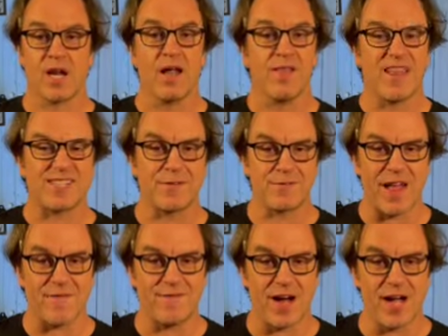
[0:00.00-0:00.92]
That's the
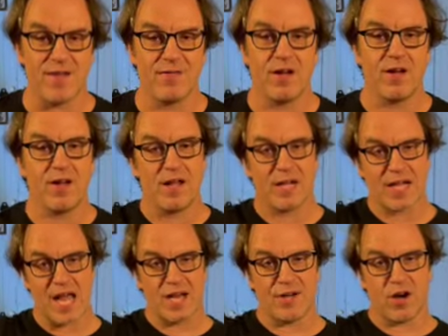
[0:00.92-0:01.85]
flat 5,
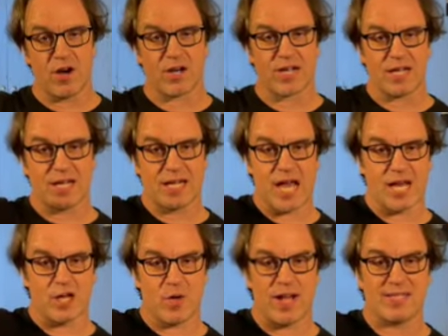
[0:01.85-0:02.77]
kind of dark, kind
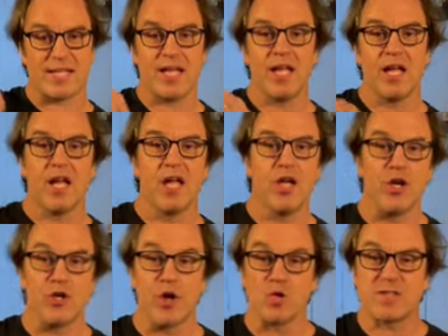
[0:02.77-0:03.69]
of crazy.
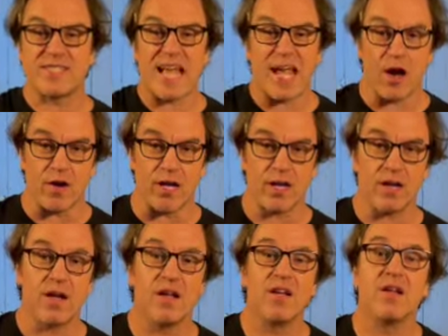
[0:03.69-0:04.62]
You don't stay on it.
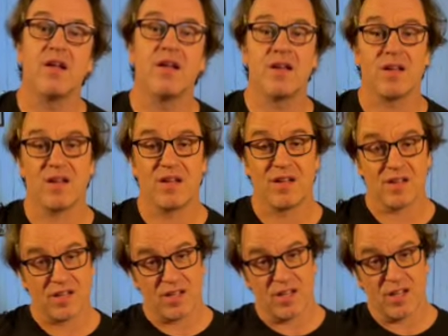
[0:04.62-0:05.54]

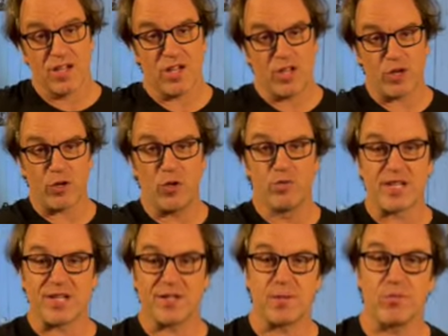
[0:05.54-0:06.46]
You use
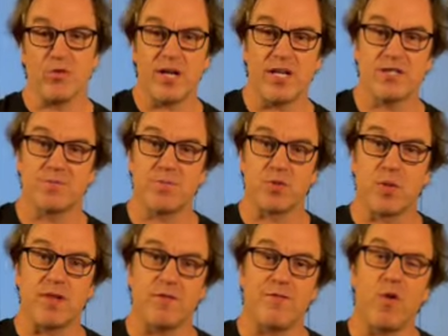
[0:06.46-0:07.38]
it to bridge
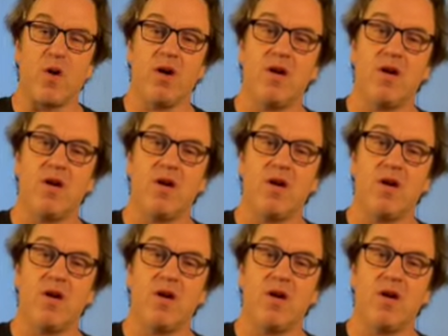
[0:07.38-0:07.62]
between the 4.